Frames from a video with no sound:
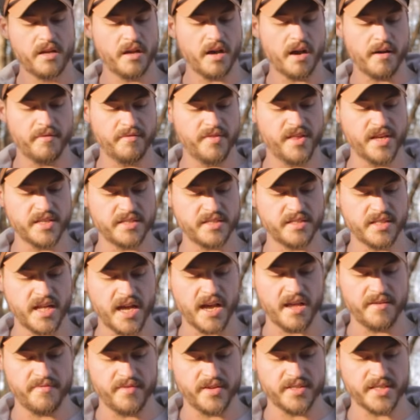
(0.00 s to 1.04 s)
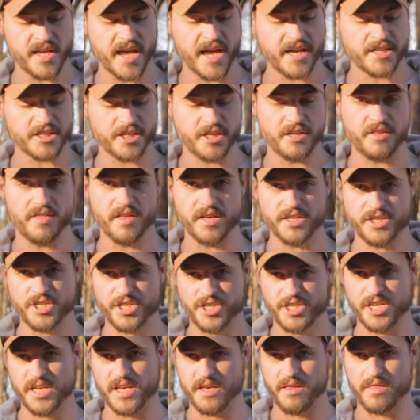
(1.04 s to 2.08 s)
of this knife is actually the
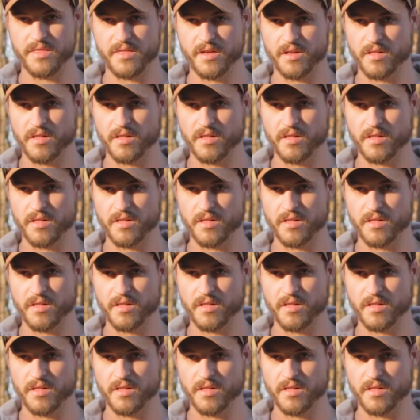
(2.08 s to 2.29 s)
sheath.